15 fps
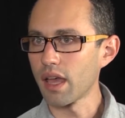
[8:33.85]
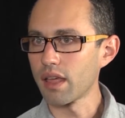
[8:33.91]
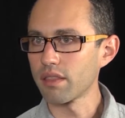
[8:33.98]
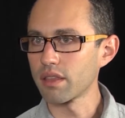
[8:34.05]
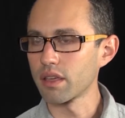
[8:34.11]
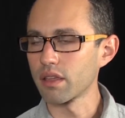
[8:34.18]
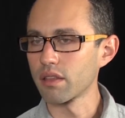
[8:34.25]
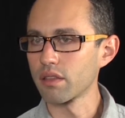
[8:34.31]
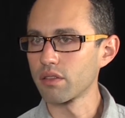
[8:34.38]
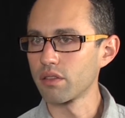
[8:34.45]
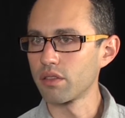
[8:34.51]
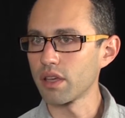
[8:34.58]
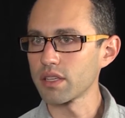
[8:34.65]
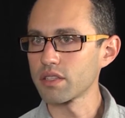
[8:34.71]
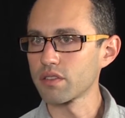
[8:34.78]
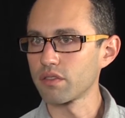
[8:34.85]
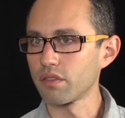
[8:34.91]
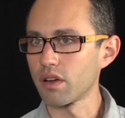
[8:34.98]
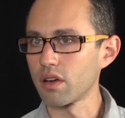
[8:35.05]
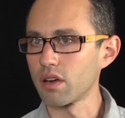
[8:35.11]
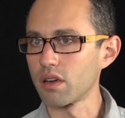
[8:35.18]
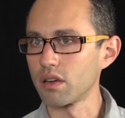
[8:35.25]
I think thus
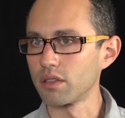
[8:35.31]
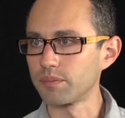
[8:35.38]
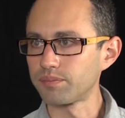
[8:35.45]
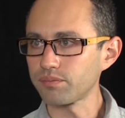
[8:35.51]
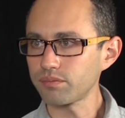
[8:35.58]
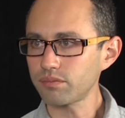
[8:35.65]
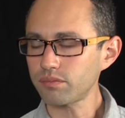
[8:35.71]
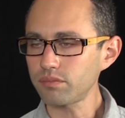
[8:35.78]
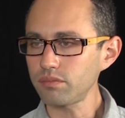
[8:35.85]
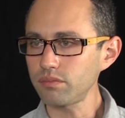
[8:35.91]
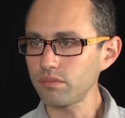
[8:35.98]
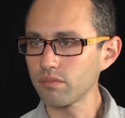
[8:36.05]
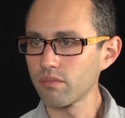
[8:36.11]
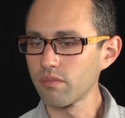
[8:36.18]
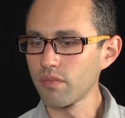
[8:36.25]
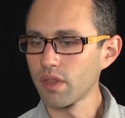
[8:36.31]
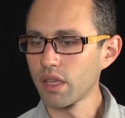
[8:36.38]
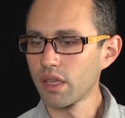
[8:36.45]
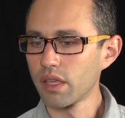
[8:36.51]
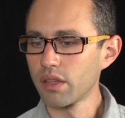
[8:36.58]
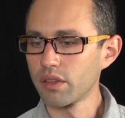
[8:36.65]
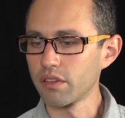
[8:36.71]
far
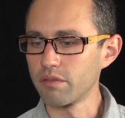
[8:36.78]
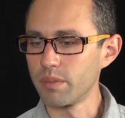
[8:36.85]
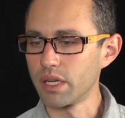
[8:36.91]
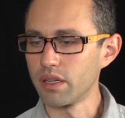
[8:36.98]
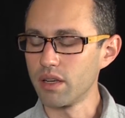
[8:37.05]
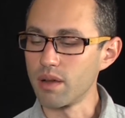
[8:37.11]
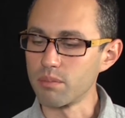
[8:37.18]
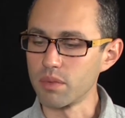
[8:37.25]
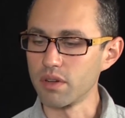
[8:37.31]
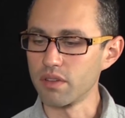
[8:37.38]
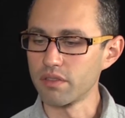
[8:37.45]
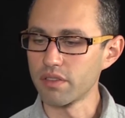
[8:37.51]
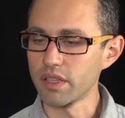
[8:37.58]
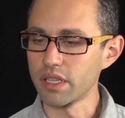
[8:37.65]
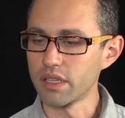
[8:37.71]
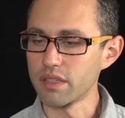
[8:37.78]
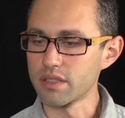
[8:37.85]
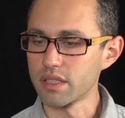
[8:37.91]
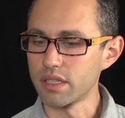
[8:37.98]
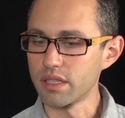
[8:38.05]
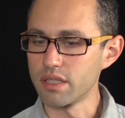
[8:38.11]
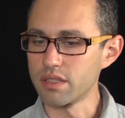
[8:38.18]
there have been a number of things
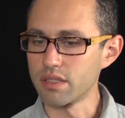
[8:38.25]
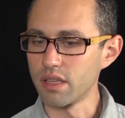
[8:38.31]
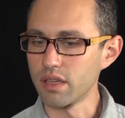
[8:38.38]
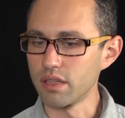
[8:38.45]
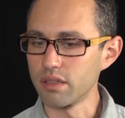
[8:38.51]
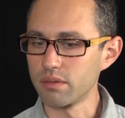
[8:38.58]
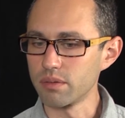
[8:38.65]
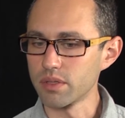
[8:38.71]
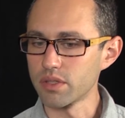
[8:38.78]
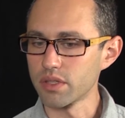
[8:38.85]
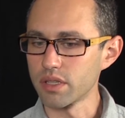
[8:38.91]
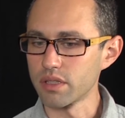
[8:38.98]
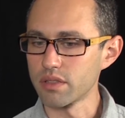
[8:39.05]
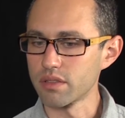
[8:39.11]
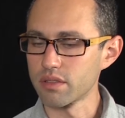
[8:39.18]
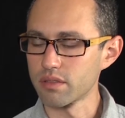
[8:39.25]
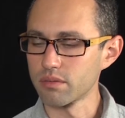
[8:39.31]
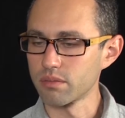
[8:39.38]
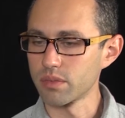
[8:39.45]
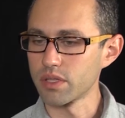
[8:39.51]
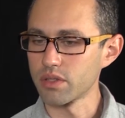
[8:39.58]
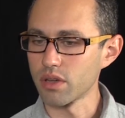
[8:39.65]
that he's done
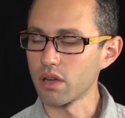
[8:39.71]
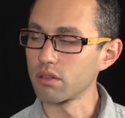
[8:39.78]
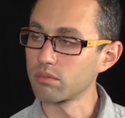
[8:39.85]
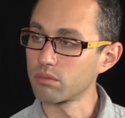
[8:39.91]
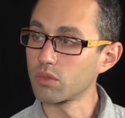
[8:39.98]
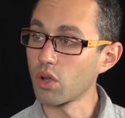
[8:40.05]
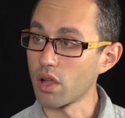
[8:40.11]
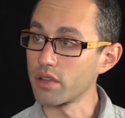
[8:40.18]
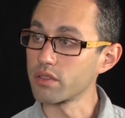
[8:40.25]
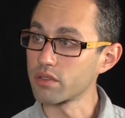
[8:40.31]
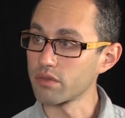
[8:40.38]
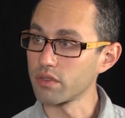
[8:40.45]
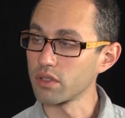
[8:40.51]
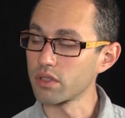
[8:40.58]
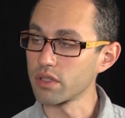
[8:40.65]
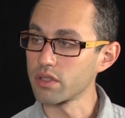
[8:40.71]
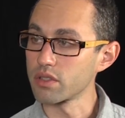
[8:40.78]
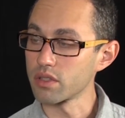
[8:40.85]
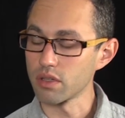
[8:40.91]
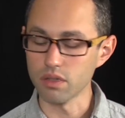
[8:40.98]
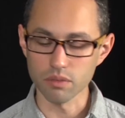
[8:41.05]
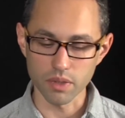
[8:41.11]
which are cause for
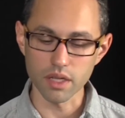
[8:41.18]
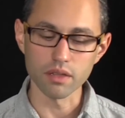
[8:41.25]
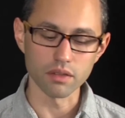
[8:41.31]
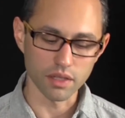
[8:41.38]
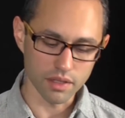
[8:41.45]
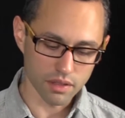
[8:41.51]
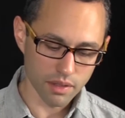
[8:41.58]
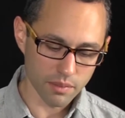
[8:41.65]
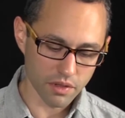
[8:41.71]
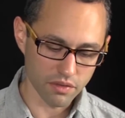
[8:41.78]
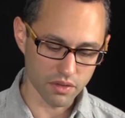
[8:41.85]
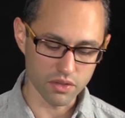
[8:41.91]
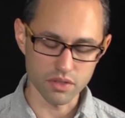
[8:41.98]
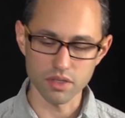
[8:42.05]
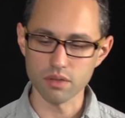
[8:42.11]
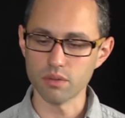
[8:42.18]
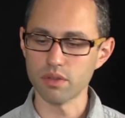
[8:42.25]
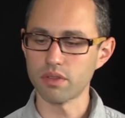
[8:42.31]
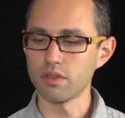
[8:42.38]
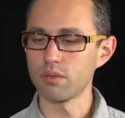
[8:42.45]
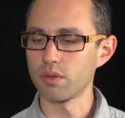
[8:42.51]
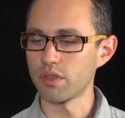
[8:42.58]
concern. Well, let me first deal
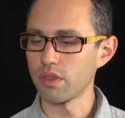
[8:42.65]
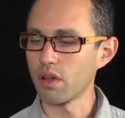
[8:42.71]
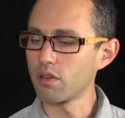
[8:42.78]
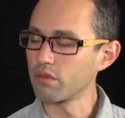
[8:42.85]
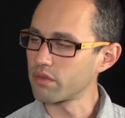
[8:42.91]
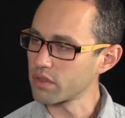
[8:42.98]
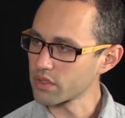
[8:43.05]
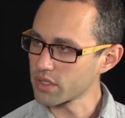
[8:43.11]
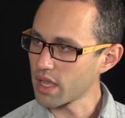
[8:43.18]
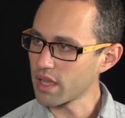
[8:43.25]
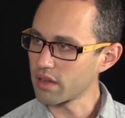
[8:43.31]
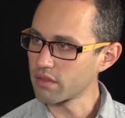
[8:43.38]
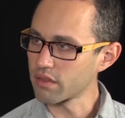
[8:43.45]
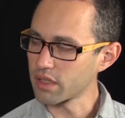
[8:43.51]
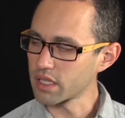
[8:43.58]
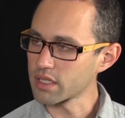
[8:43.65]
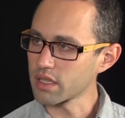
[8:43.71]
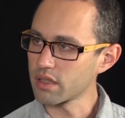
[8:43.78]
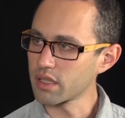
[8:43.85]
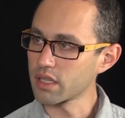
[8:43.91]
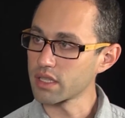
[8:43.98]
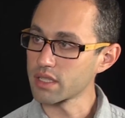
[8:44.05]
with the hopeful side of things. I
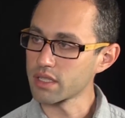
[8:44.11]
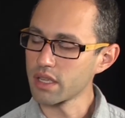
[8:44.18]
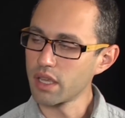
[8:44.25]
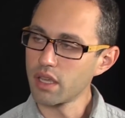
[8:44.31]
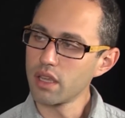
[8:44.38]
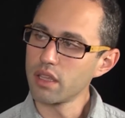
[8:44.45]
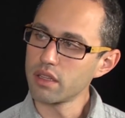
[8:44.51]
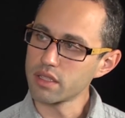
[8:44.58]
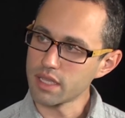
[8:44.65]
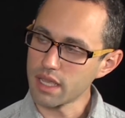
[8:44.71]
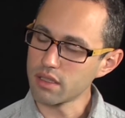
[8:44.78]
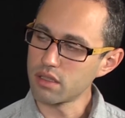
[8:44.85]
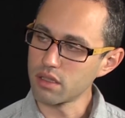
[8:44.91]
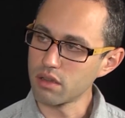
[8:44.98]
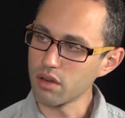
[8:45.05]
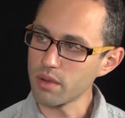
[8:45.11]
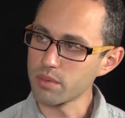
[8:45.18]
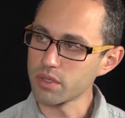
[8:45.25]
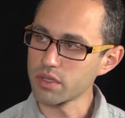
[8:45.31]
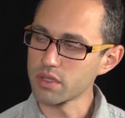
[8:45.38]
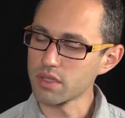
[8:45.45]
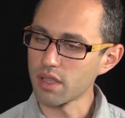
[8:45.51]
think this
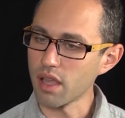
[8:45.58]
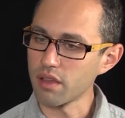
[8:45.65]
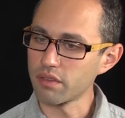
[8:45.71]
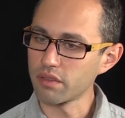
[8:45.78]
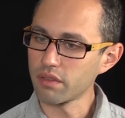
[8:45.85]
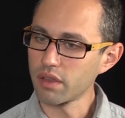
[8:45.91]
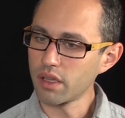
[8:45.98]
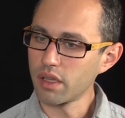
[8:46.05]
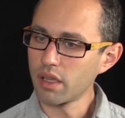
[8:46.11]
anti-corruption stuff,